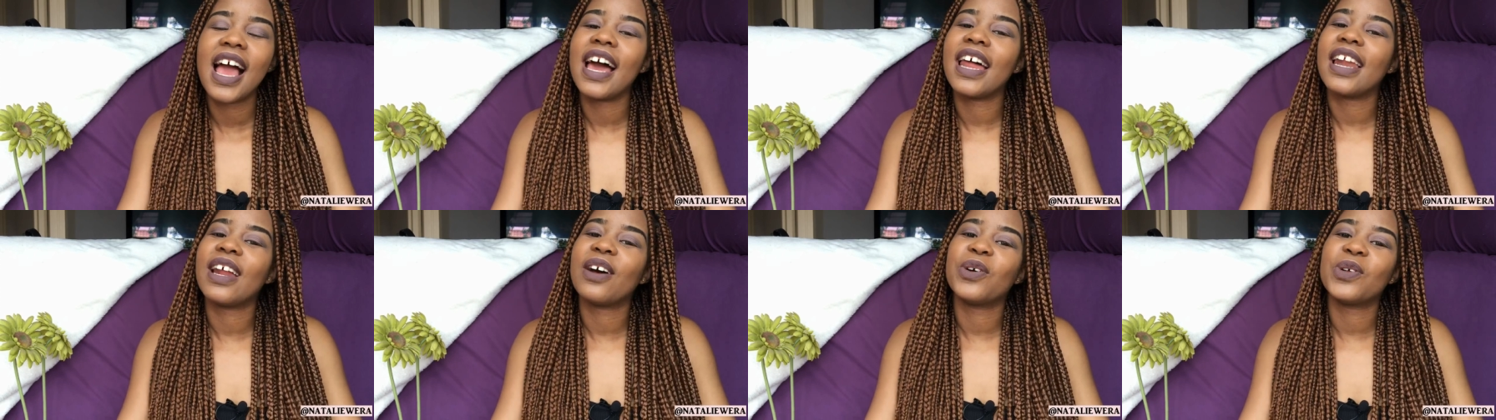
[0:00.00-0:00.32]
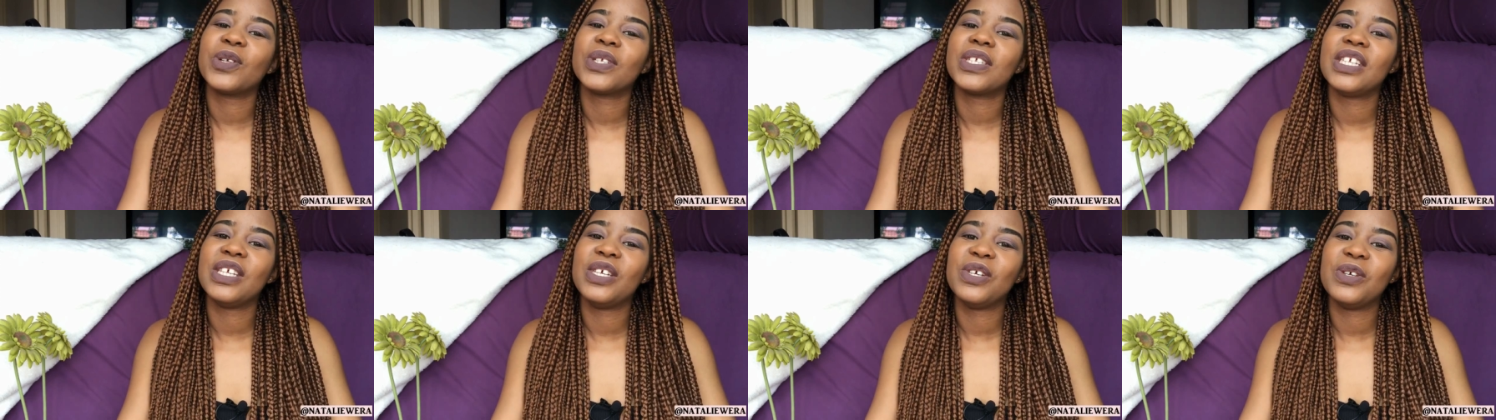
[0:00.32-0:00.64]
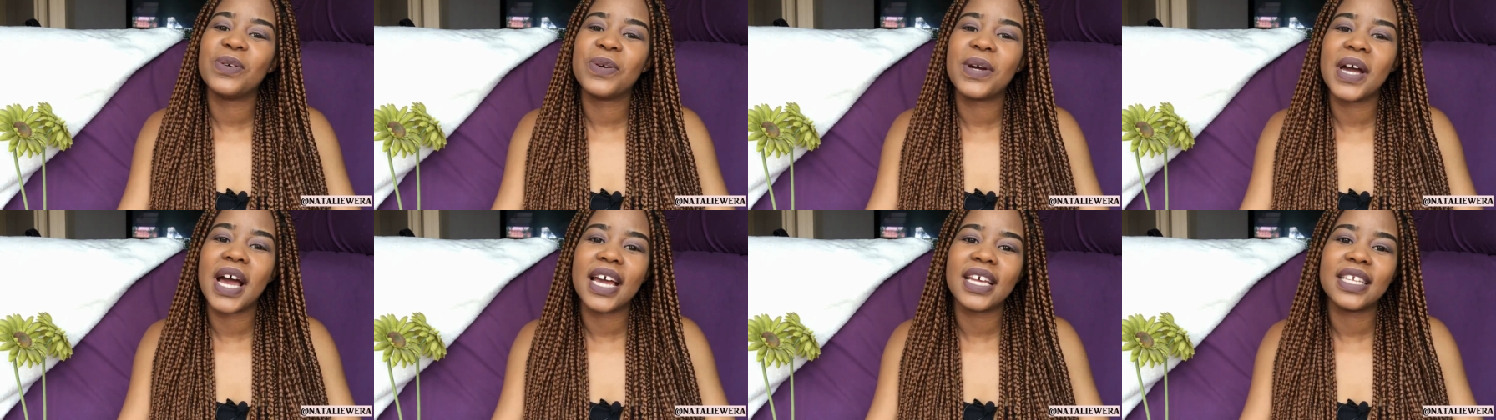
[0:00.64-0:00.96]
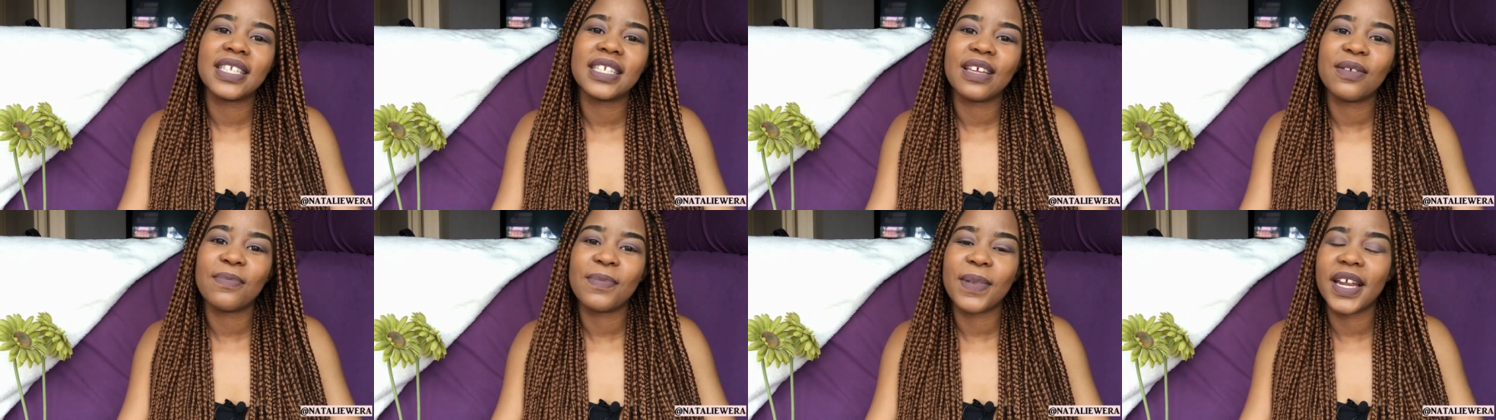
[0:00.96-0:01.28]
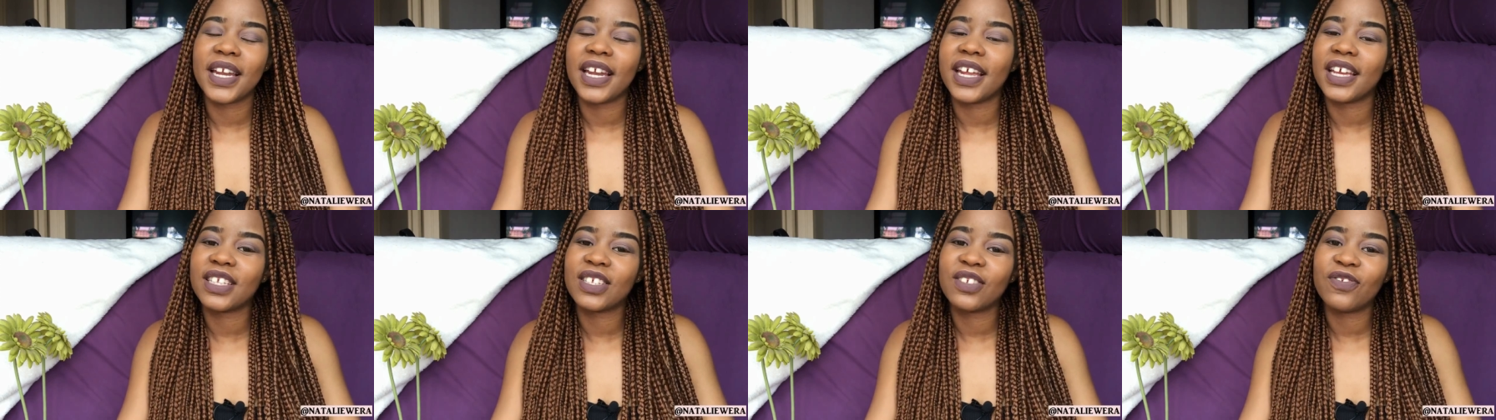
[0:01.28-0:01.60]
And I will see you guys in
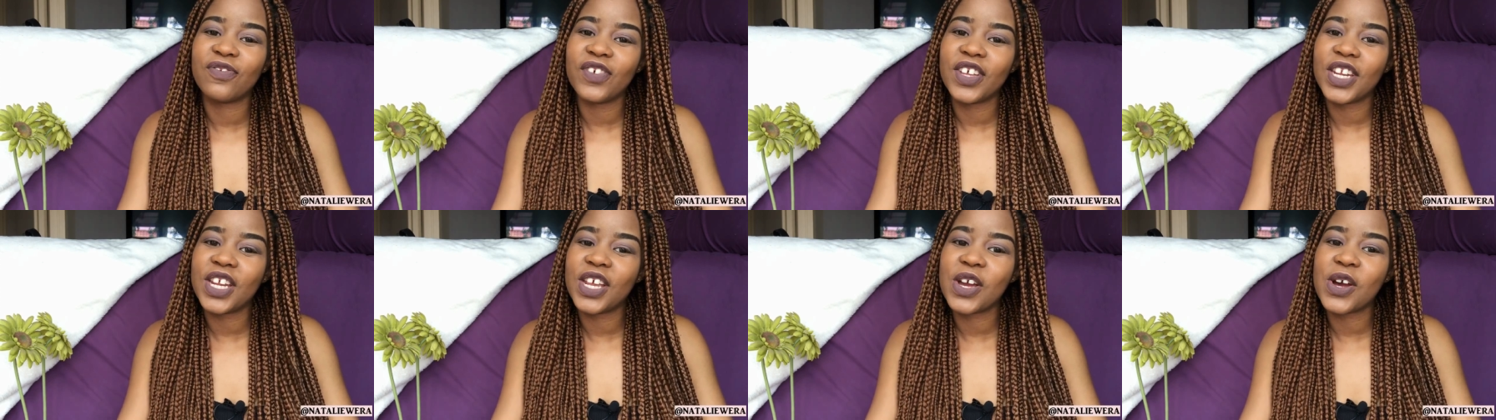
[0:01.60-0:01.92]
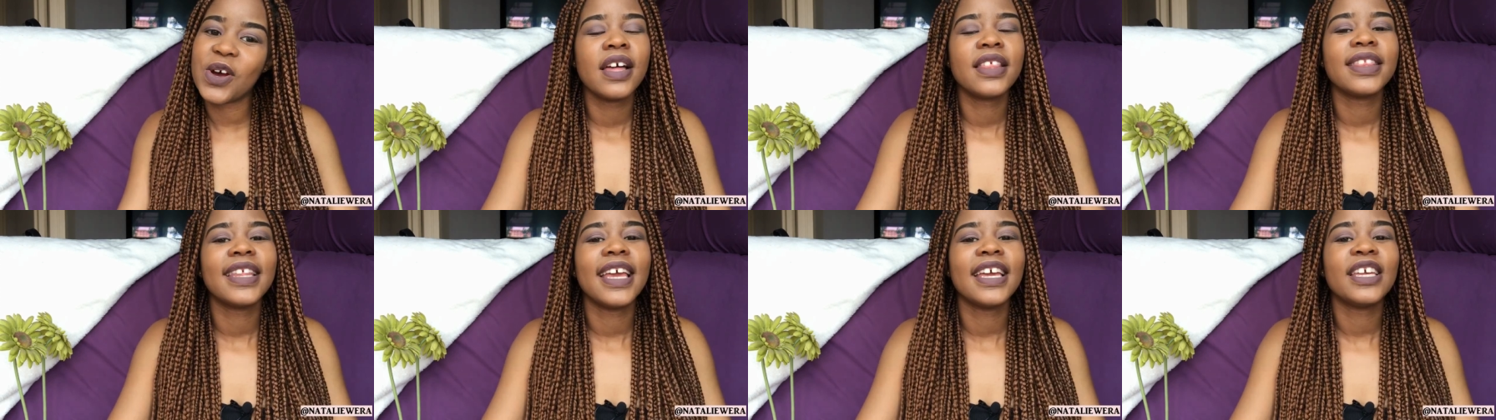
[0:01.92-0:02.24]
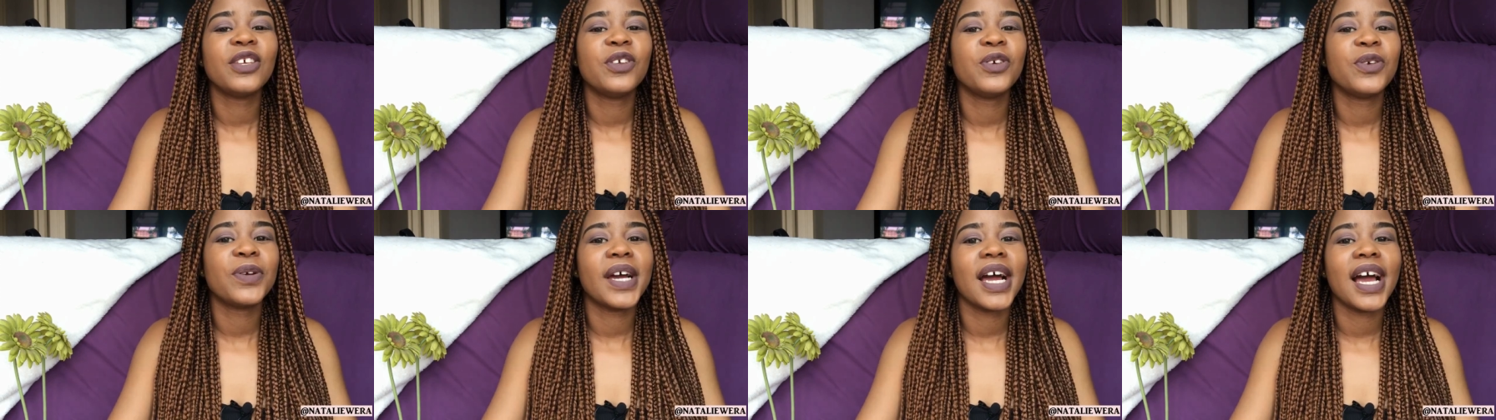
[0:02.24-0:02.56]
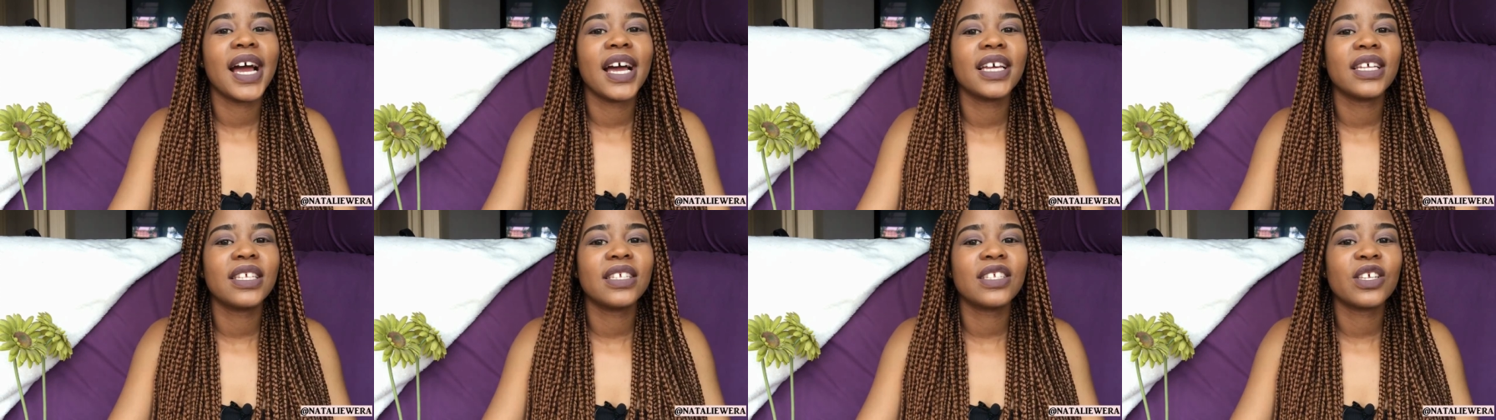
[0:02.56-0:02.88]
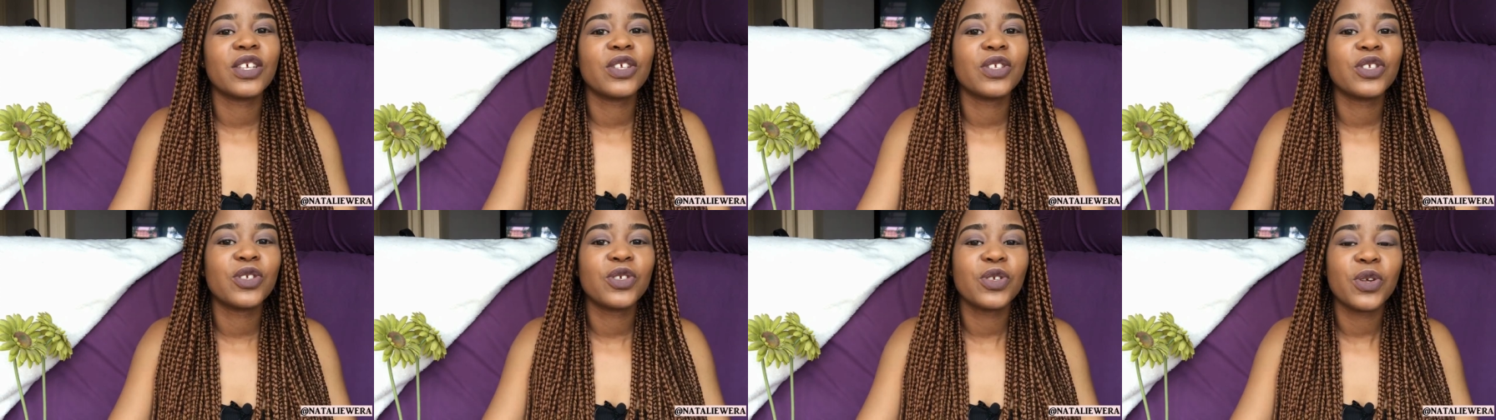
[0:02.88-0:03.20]
my next video. Thank you
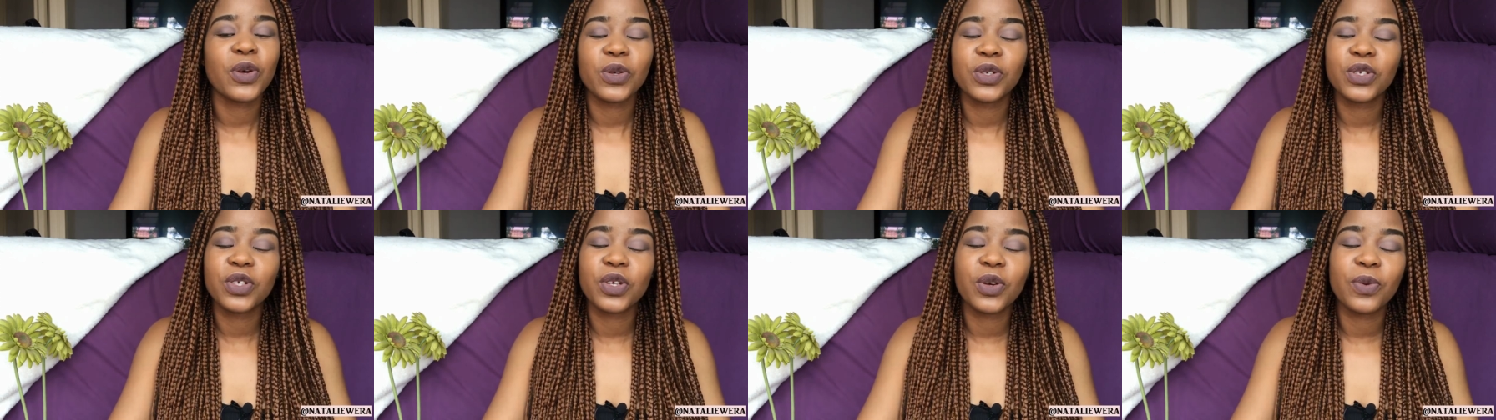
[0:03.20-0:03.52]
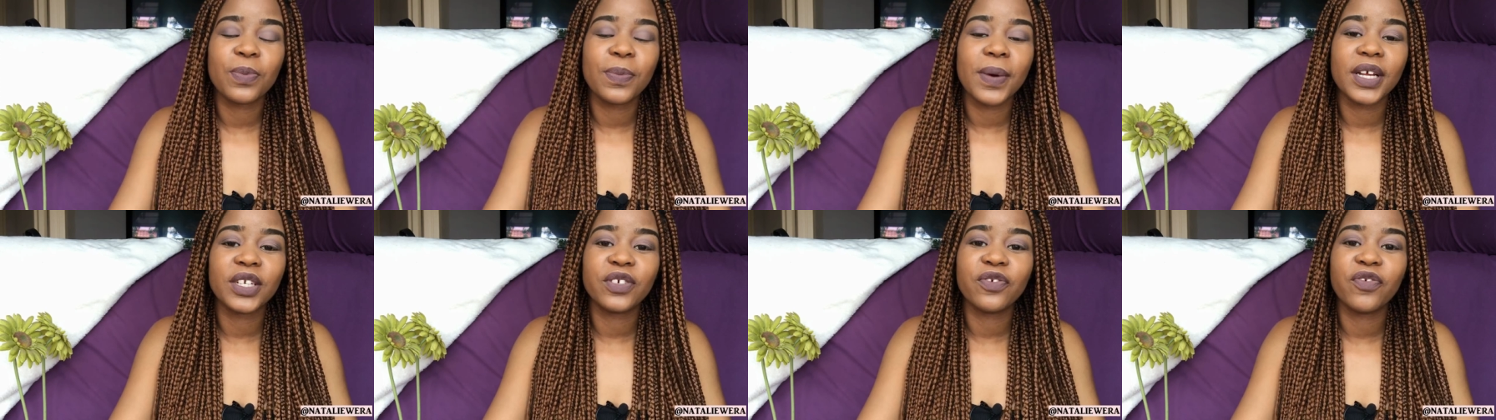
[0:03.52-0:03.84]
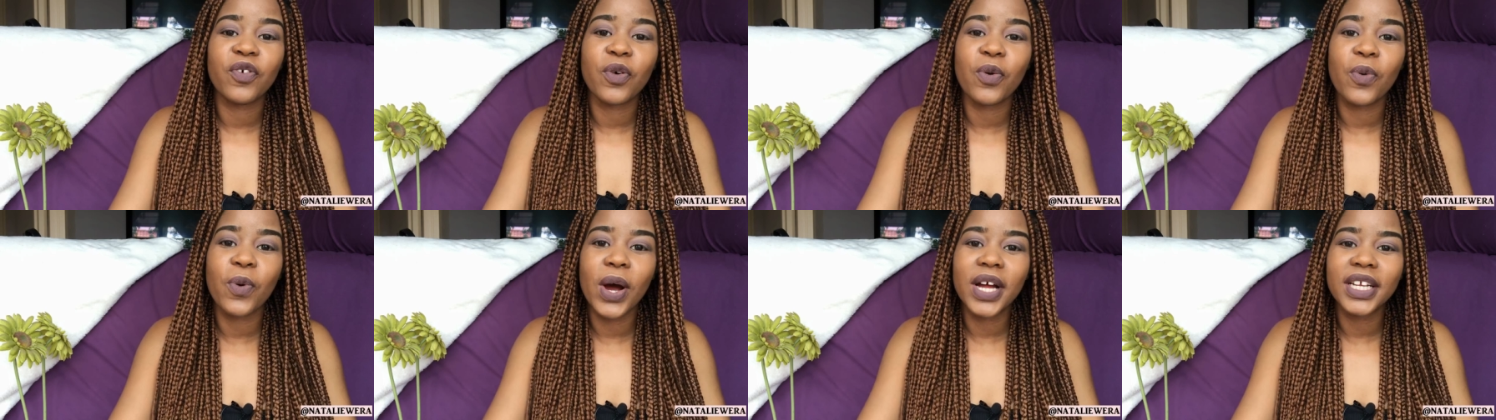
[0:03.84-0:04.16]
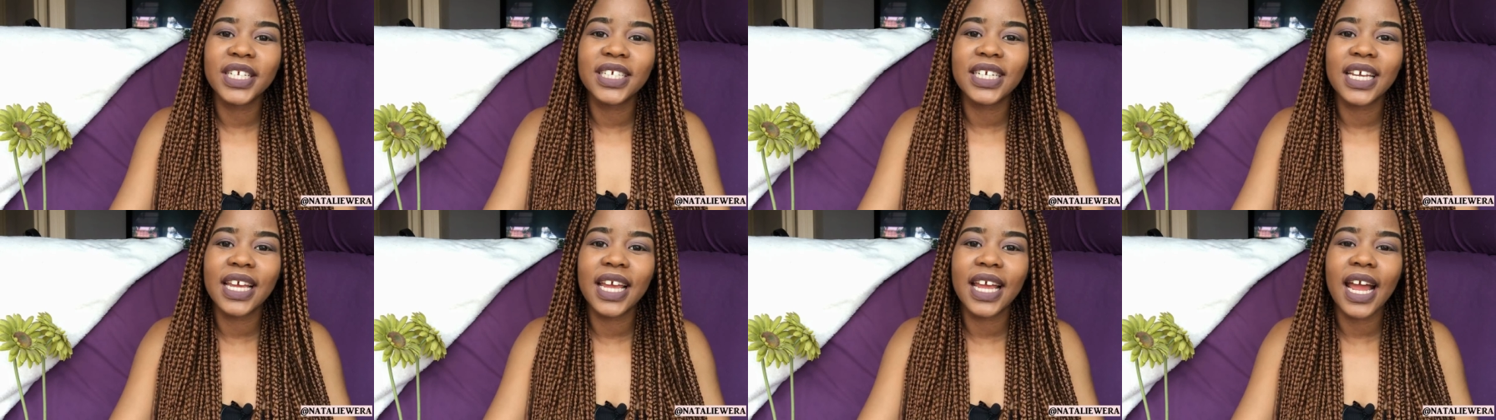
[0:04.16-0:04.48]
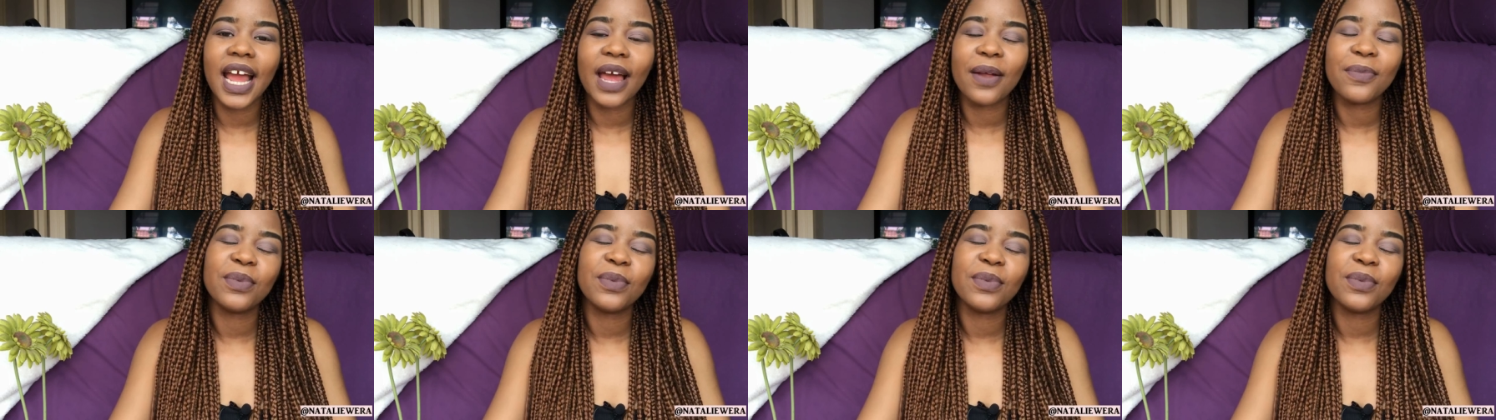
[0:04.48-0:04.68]
guys so, so much for watching.